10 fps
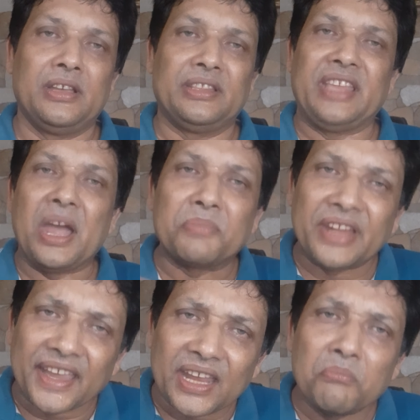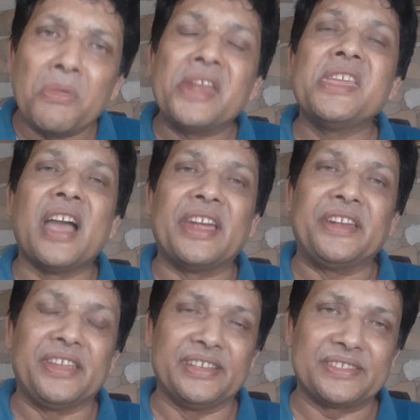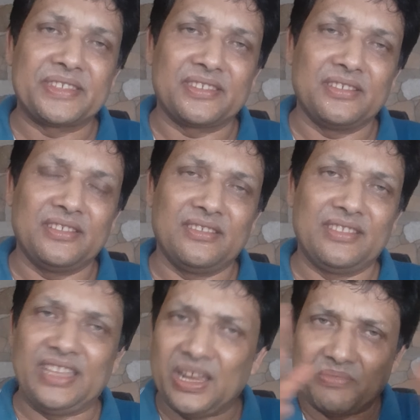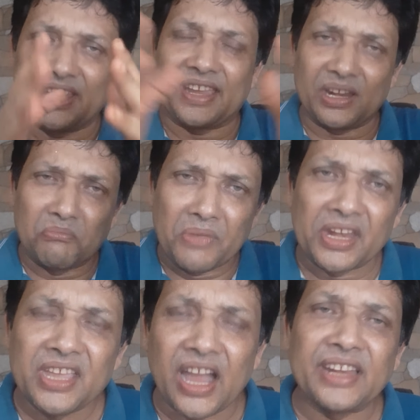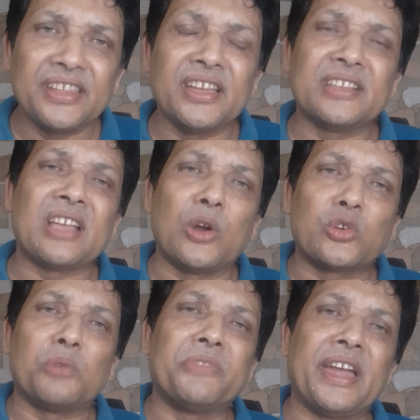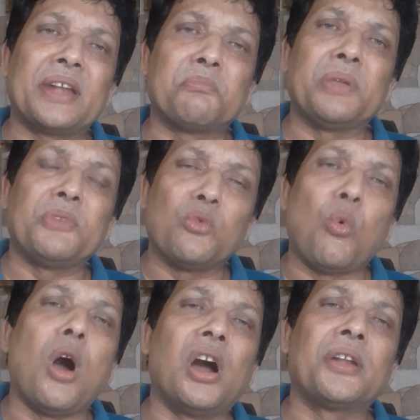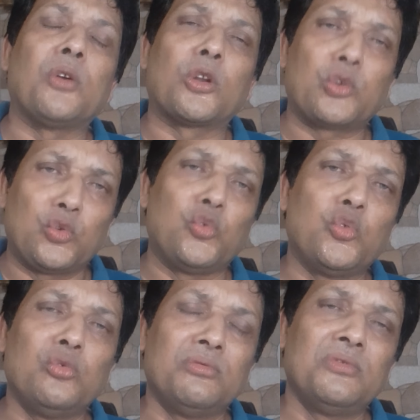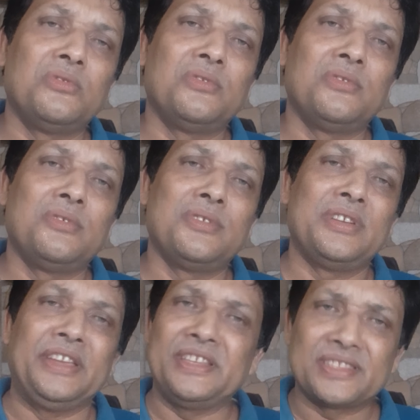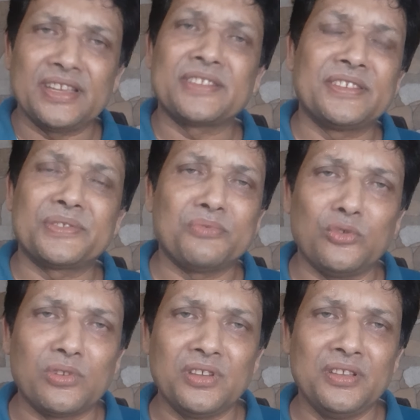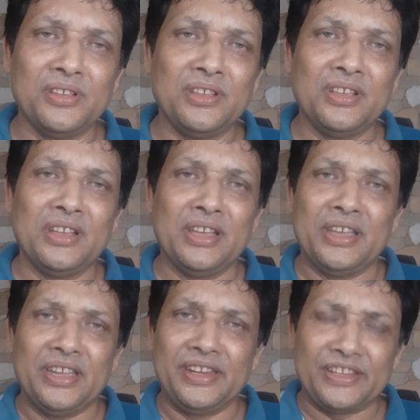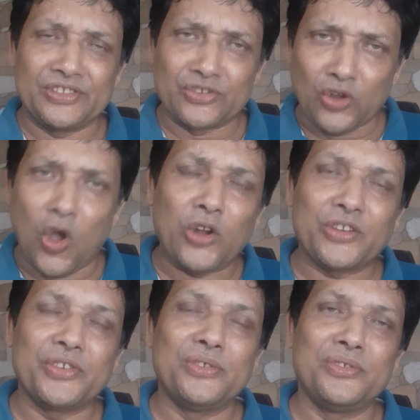they have taken many ideas. They have taken many ideas, out of that maybe one or two is successful. It is not